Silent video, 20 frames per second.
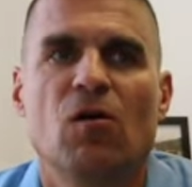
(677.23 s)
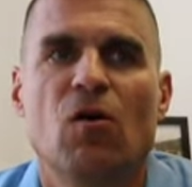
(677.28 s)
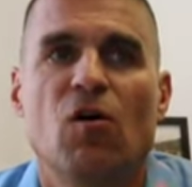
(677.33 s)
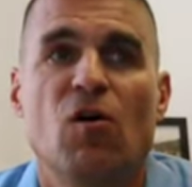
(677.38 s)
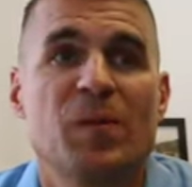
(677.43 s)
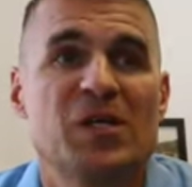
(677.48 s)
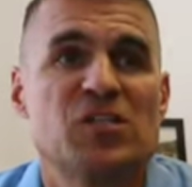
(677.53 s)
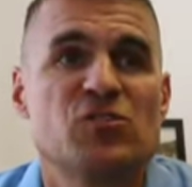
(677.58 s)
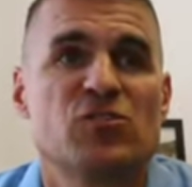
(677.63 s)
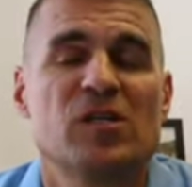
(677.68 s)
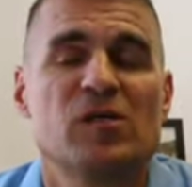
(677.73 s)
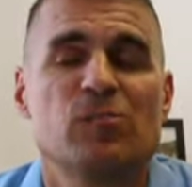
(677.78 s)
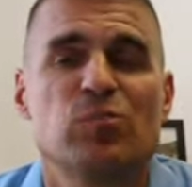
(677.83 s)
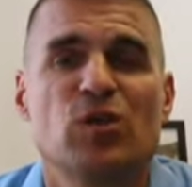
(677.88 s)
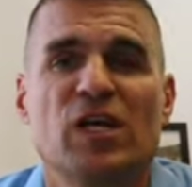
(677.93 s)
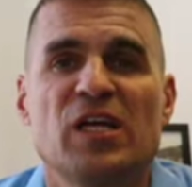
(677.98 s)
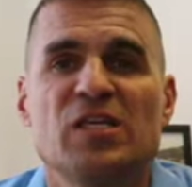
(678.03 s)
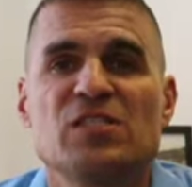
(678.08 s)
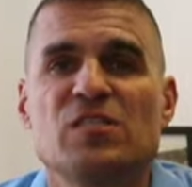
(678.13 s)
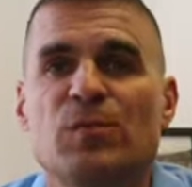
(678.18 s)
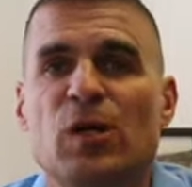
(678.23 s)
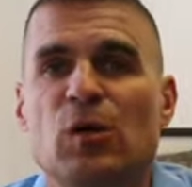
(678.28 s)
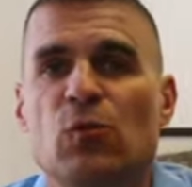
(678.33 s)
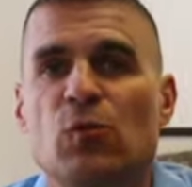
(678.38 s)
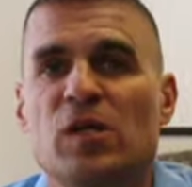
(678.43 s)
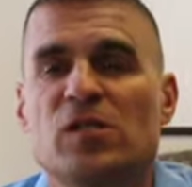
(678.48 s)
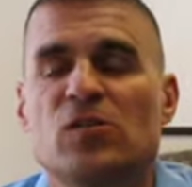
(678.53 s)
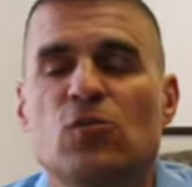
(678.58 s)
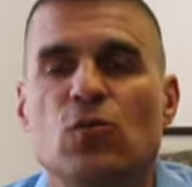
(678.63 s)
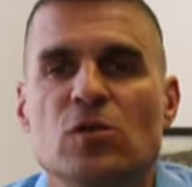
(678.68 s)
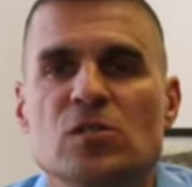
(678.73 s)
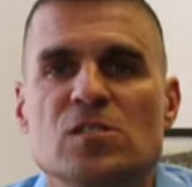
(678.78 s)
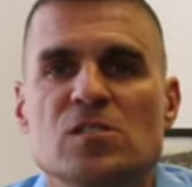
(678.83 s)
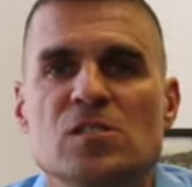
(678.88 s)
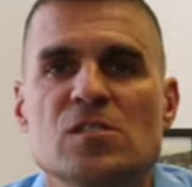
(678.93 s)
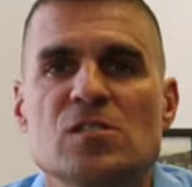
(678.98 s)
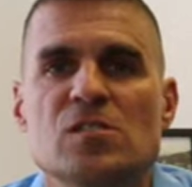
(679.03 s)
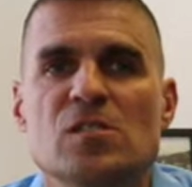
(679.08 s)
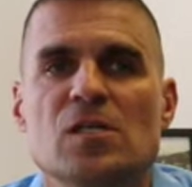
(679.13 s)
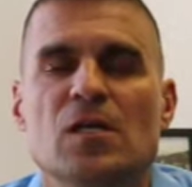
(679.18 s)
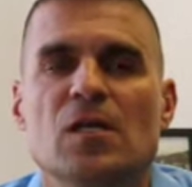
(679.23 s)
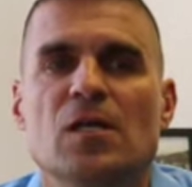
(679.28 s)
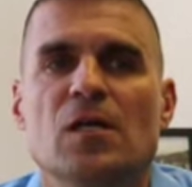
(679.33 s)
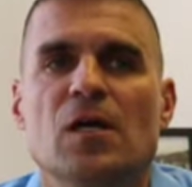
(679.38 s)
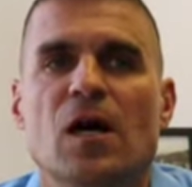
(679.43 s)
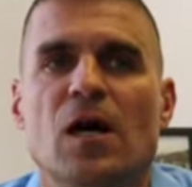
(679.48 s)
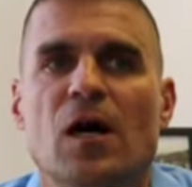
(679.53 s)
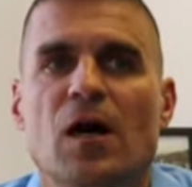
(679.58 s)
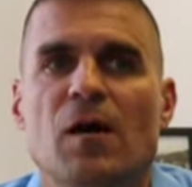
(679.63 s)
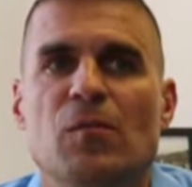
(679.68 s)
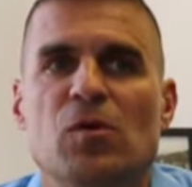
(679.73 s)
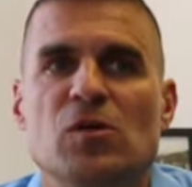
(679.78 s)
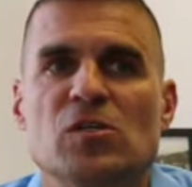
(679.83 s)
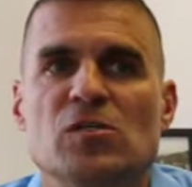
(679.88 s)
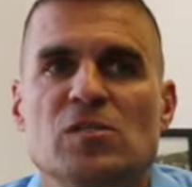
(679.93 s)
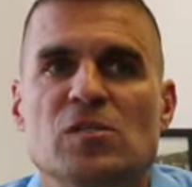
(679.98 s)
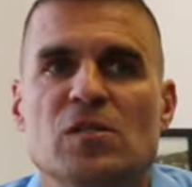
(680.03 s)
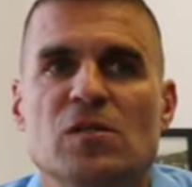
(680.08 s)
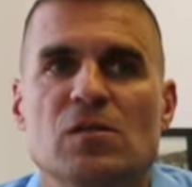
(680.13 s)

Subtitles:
All my training plans and my running courses are